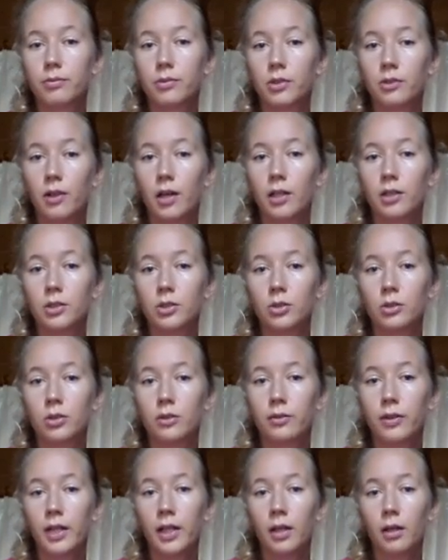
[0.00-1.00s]
the right sort
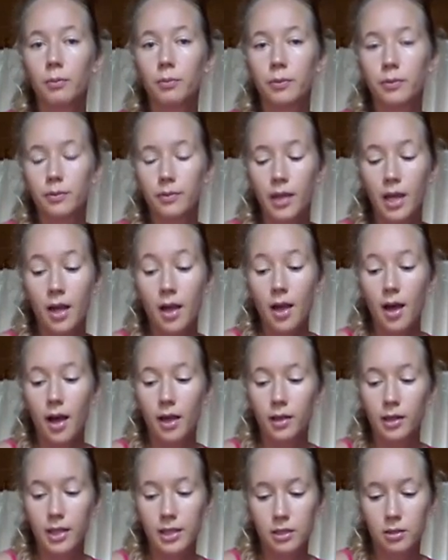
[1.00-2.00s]
of help,
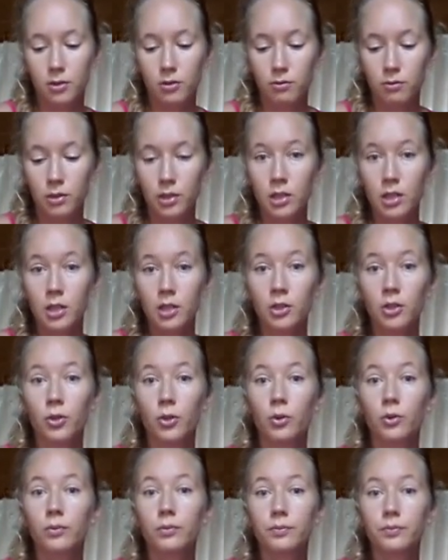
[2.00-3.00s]
unless you really
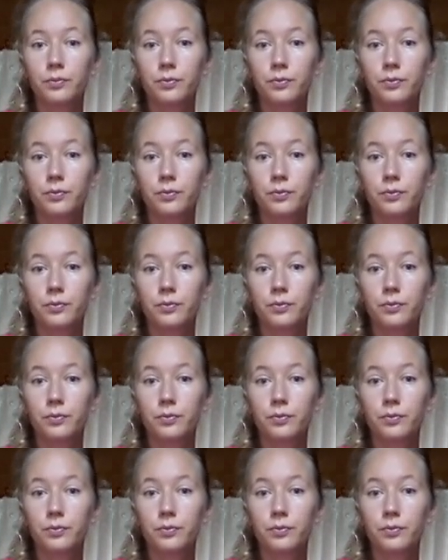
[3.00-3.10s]
know